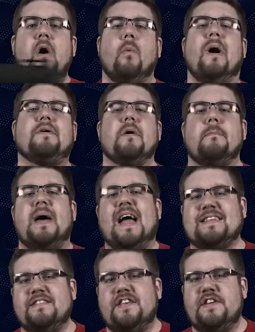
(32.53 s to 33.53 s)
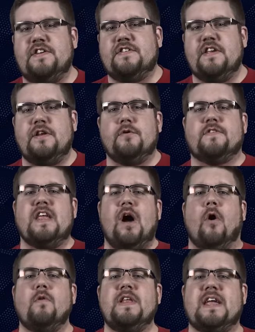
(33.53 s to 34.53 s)
Welcome back to TGC News, the
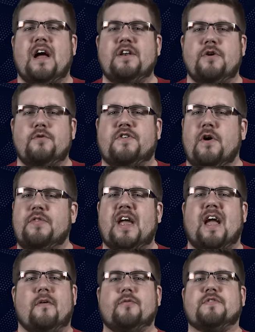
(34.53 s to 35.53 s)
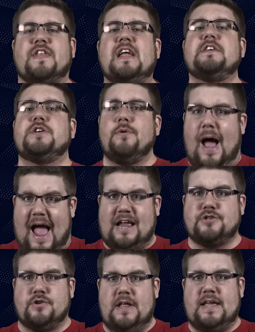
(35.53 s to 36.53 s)
only gun news show that covers things you
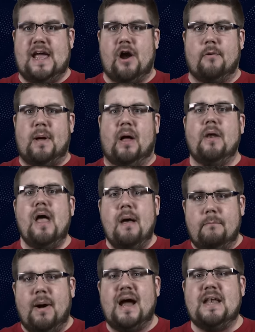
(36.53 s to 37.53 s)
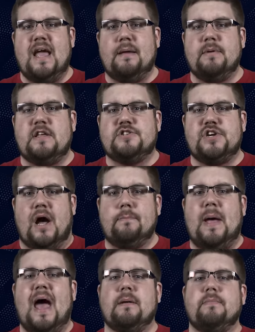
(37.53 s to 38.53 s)
actually care about. My name is
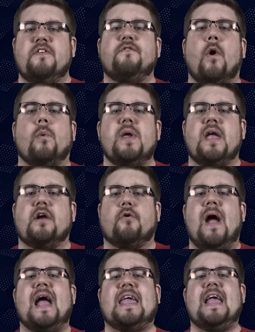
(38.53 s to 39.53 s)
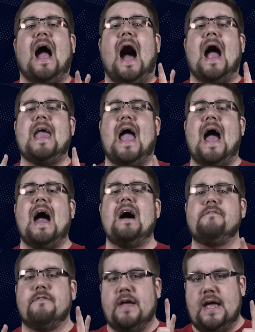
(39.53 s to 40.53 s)
John Patton. Before we get cracking, I
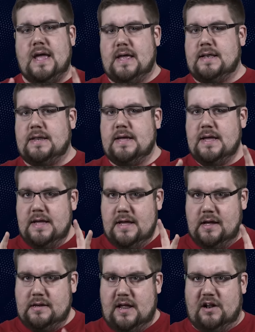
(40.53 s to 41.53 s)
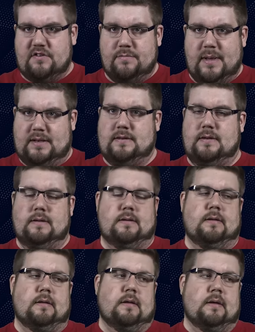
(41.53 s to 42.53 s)
have an announcement.
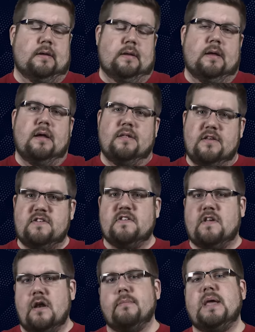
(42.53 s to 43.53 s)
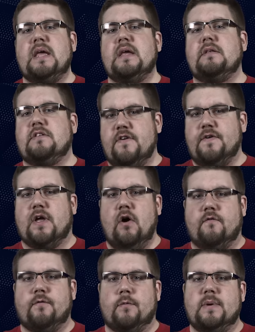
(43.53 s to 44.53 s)
This is going to be
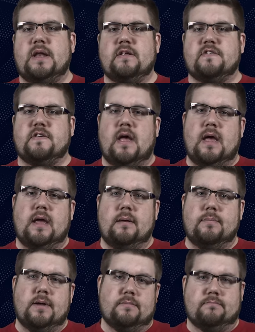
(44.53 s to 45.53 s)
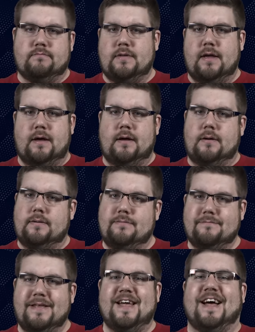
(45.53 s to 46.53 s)
difficult for me to say, but
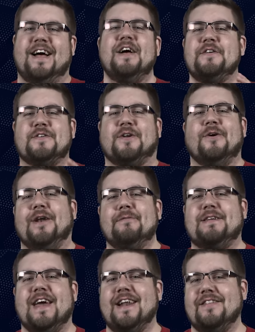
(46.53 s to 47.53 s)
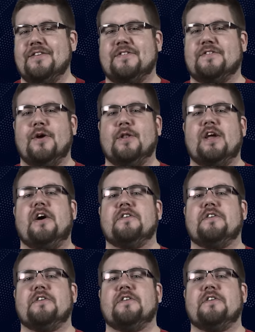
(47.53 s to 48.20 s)
screw it, I'm kidding. This is totally